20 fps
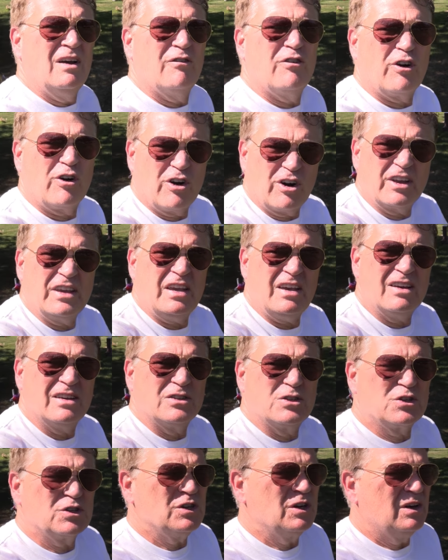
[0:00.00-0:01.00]
for her
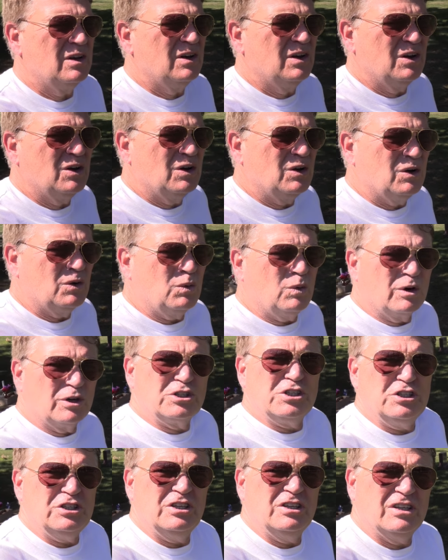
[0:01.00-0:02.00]
kids where she